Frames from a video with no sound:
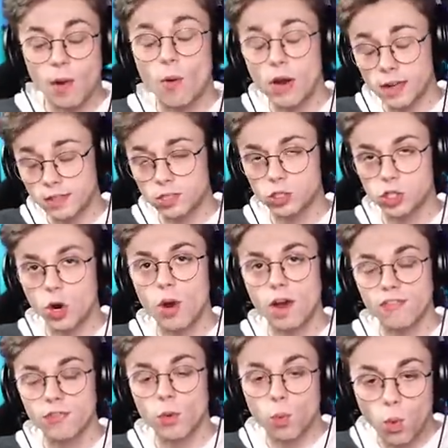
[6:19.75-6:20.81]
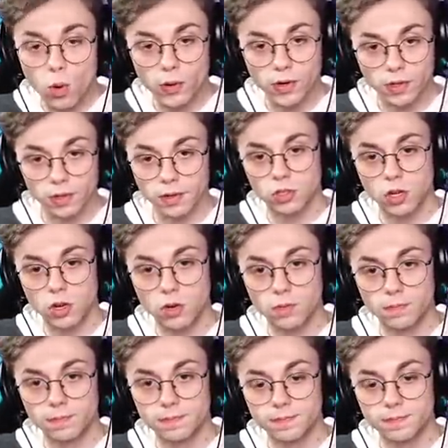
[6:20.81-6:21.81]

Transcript: I wanted to show off the Warden, so...